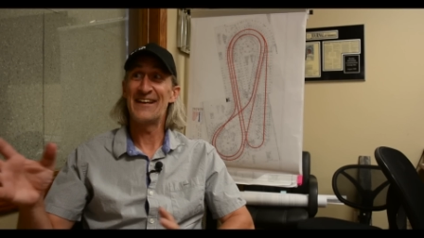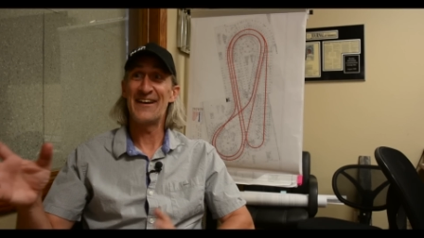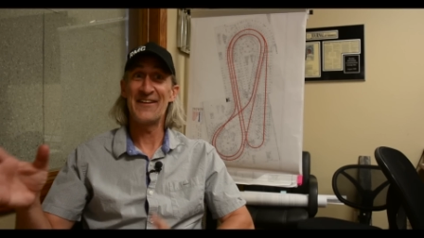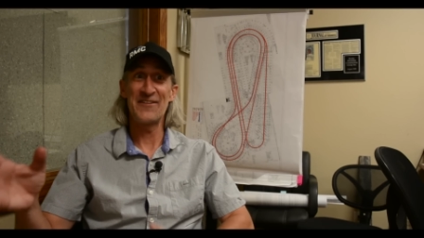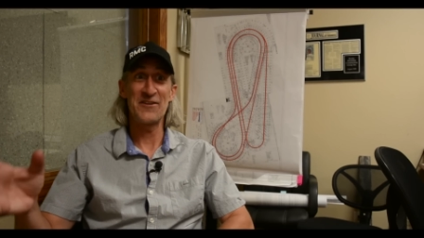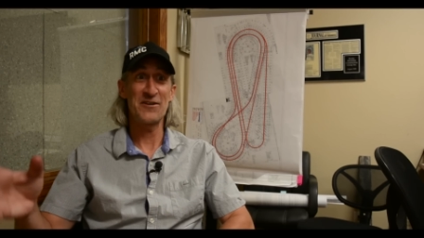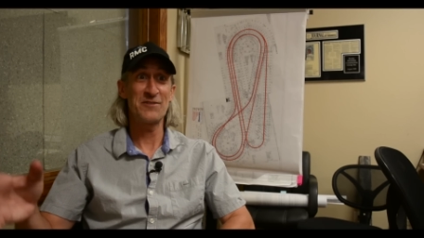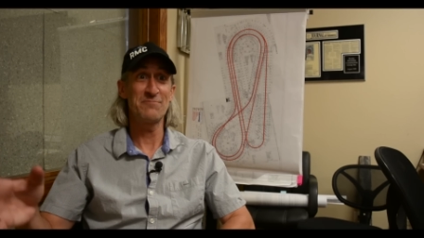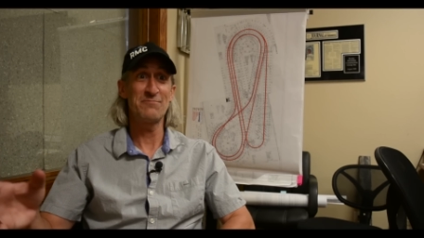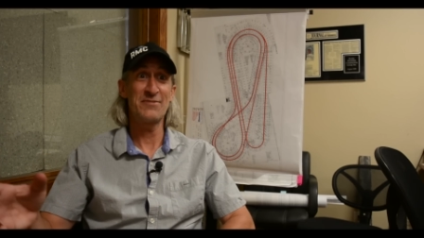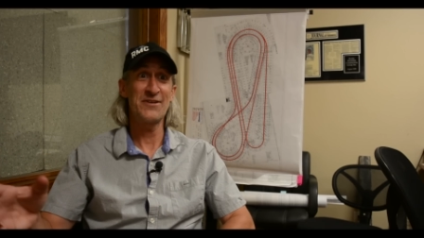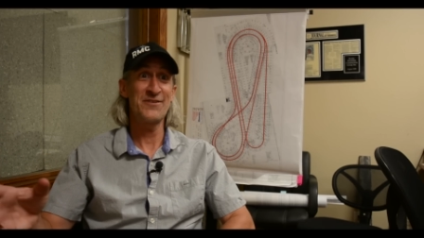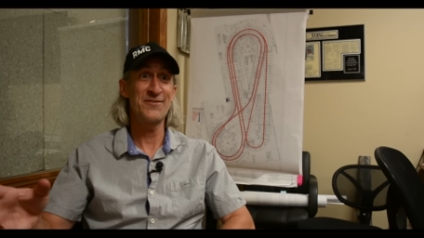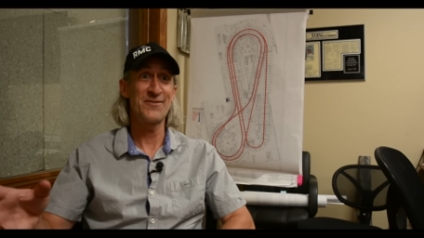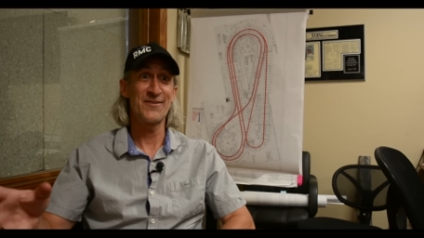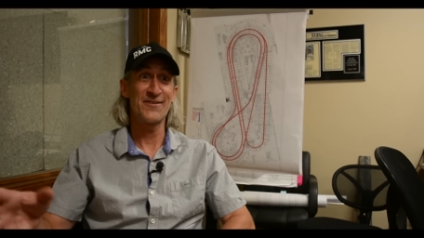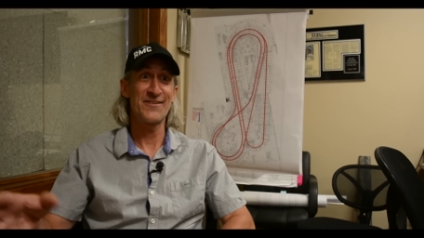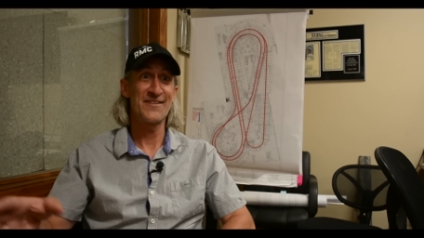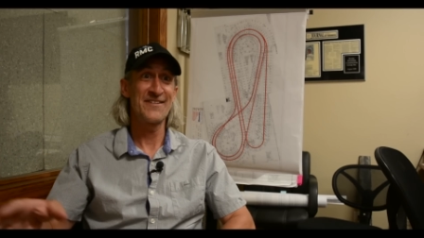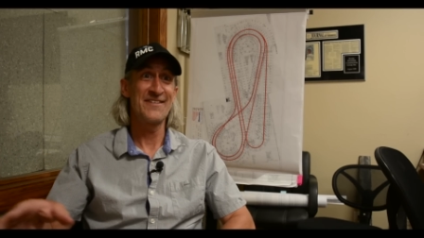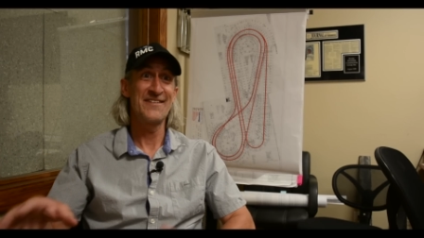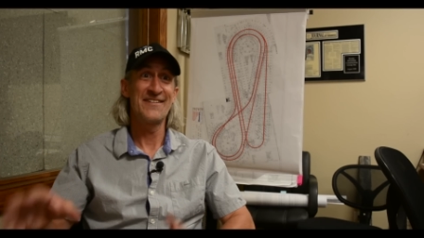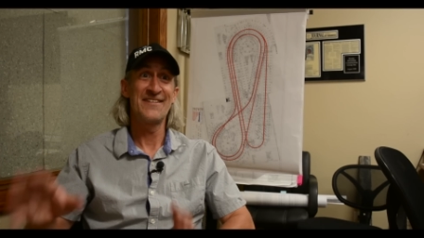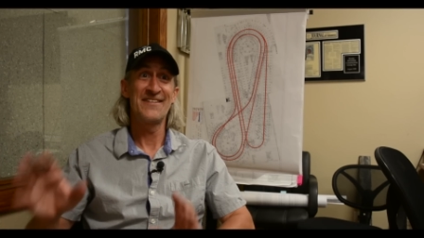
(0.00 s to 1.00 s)
on the
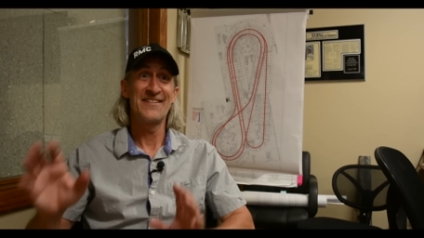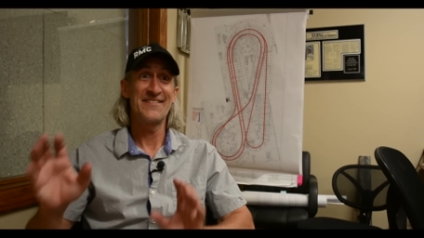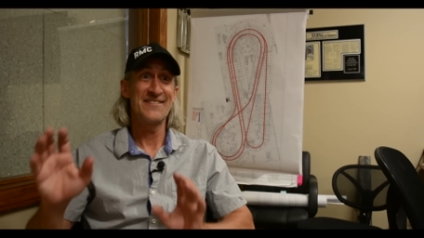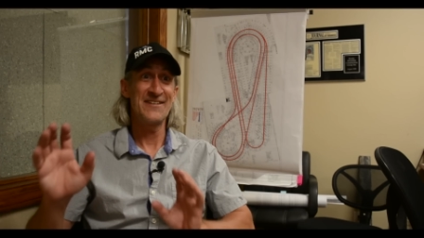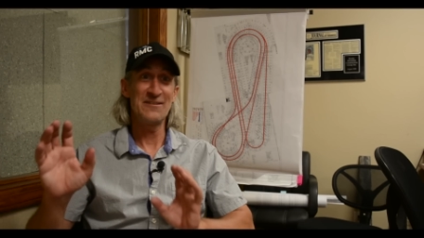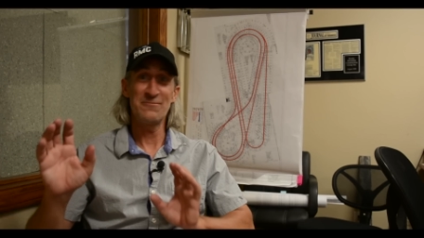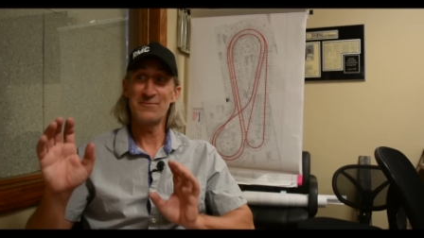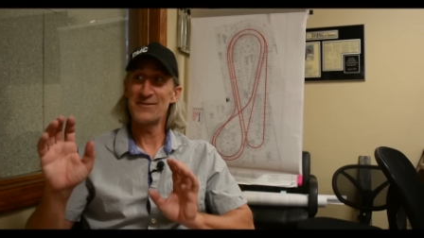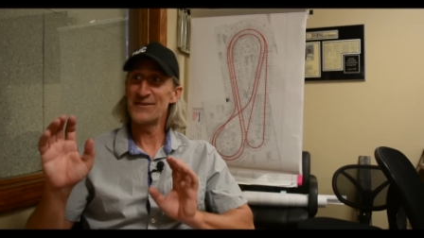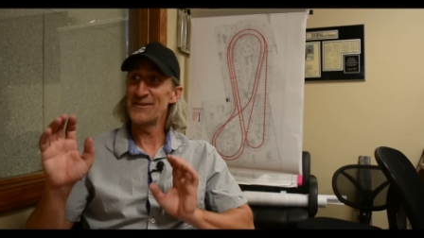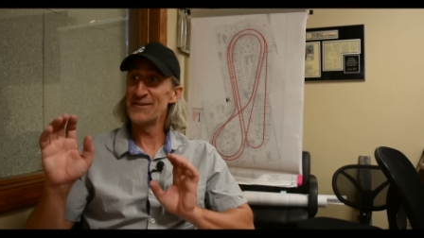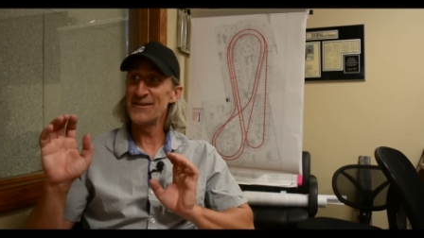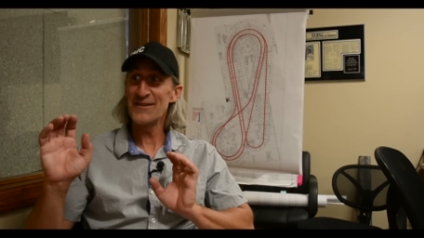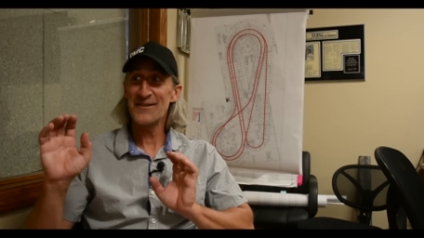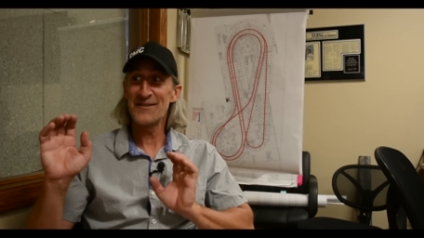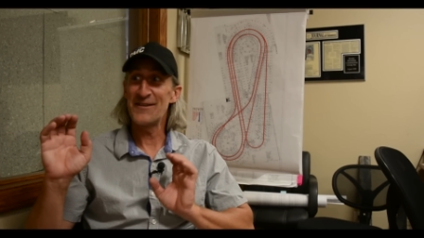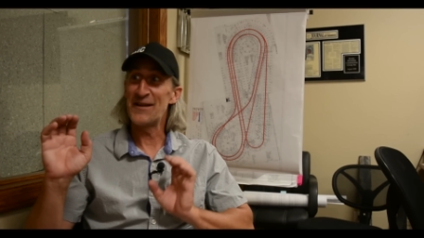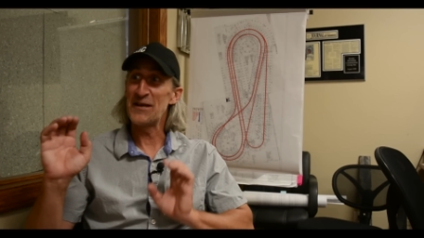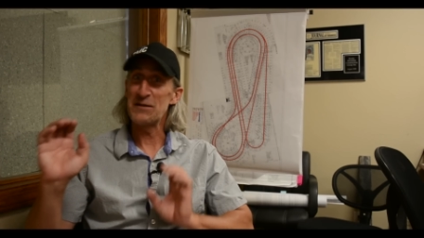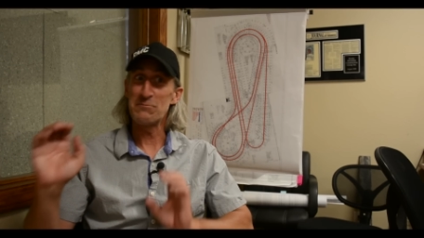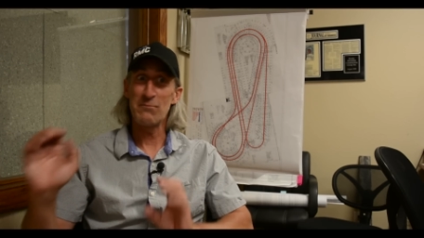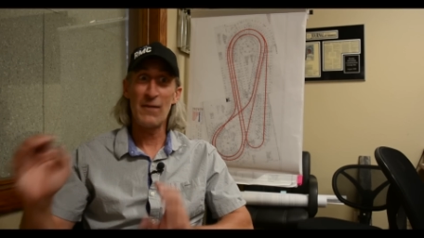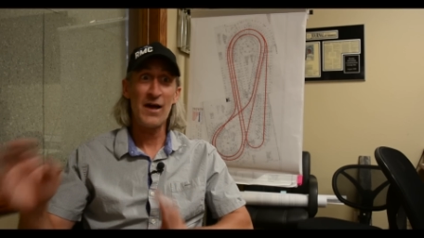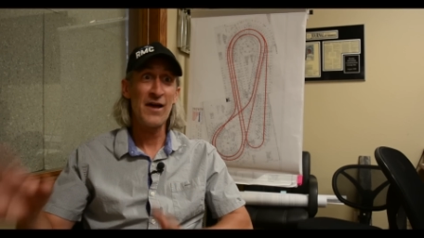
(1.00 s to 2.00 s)
computer that would look
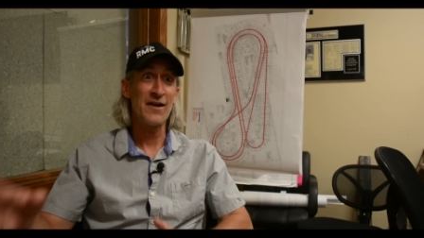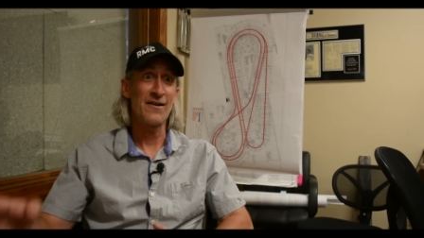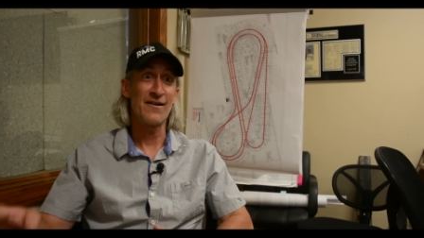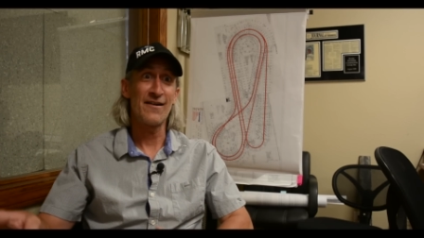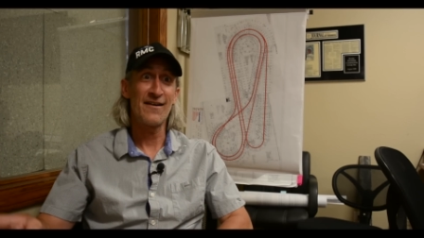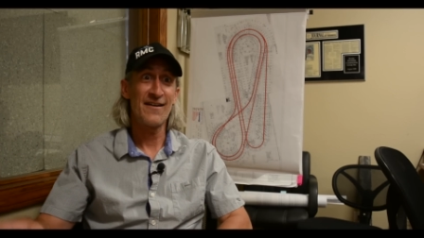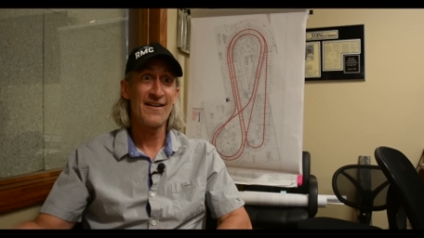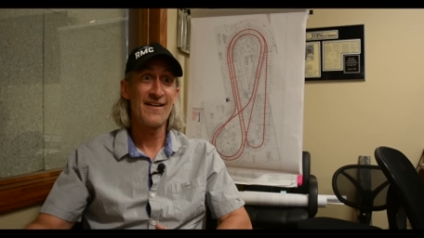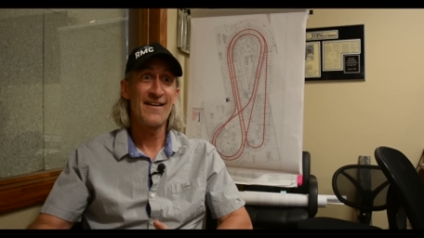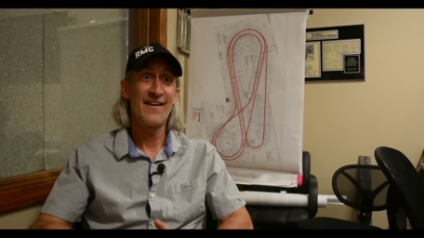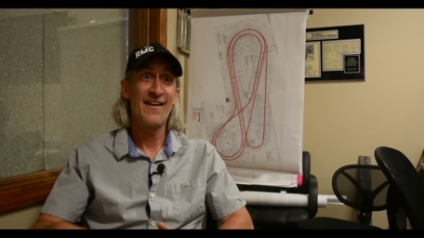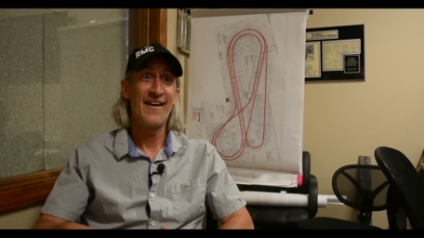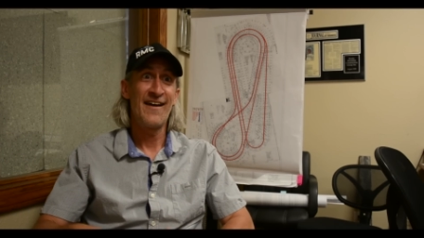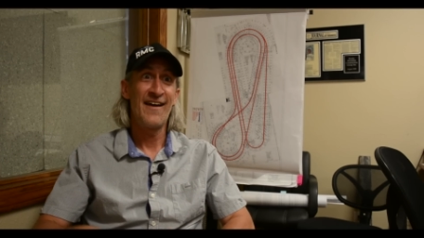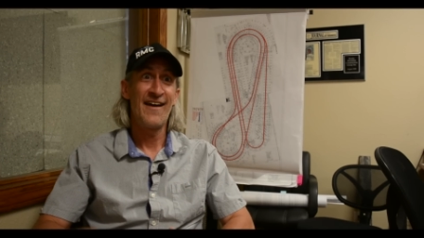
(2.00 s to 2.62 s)
like butter.